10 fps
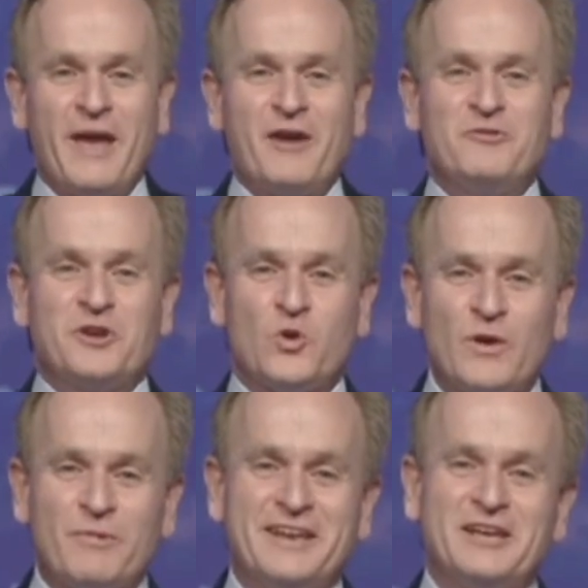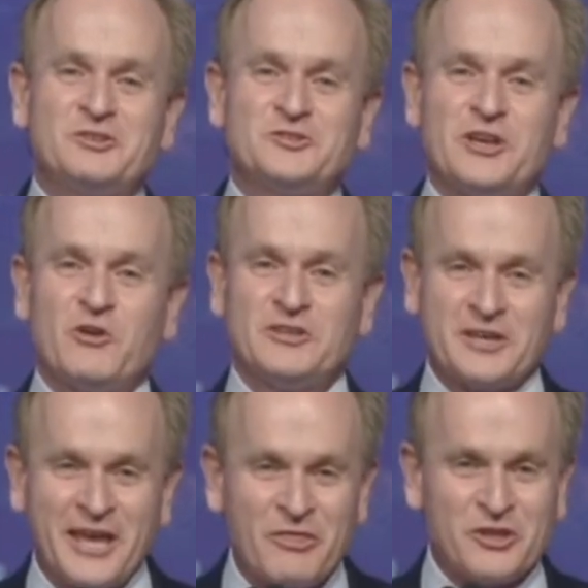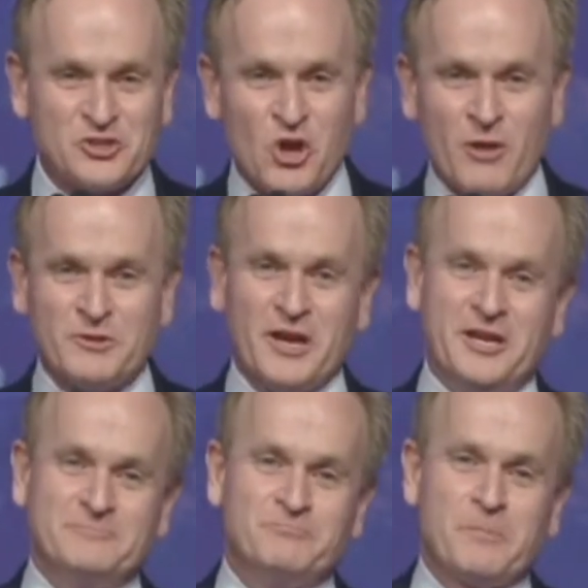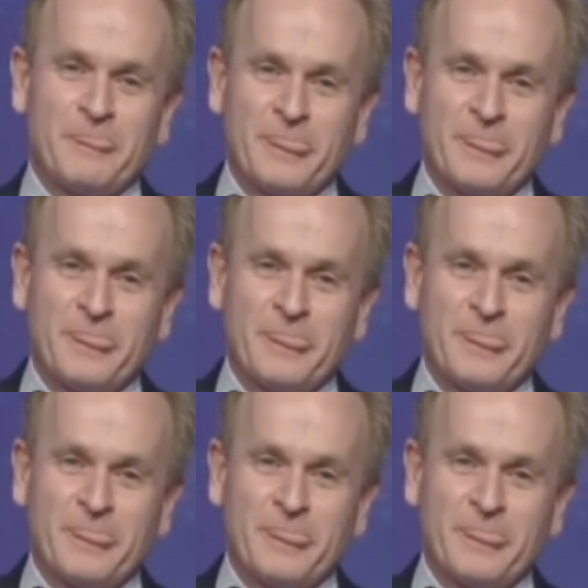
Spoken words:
have the equipment necessary to get the job done.